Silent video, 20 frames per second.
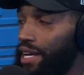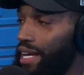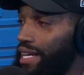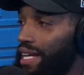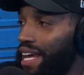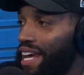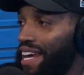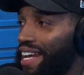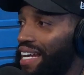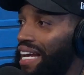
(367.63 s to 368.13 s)

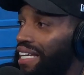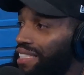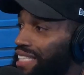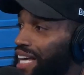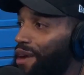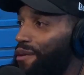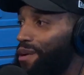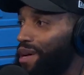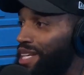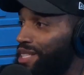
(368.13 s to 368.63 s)
And that's
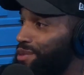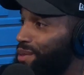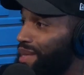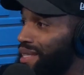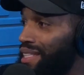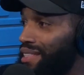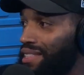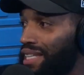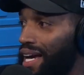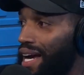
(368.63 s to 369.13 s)
how it is with
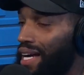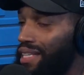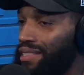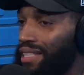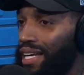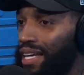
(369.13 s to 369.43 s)
these guys.